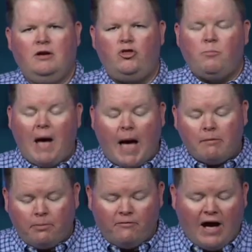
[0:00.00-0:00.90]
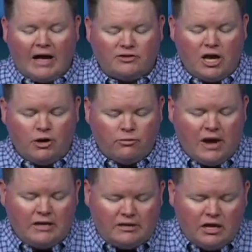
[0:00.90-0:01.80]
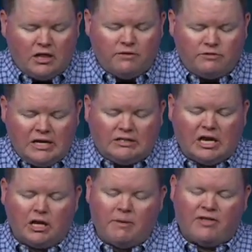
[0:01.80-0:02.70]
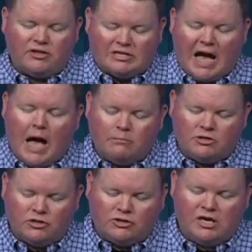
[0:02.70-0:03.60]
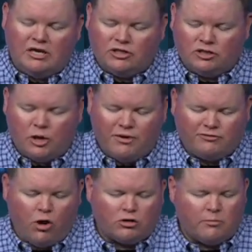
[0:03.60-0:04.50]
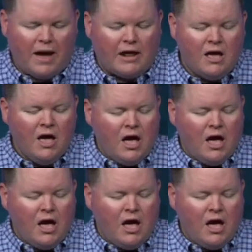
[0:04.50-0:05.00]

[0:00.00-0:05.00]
The Bible provides a great deal of detail about the times and the seasons that we've talked about,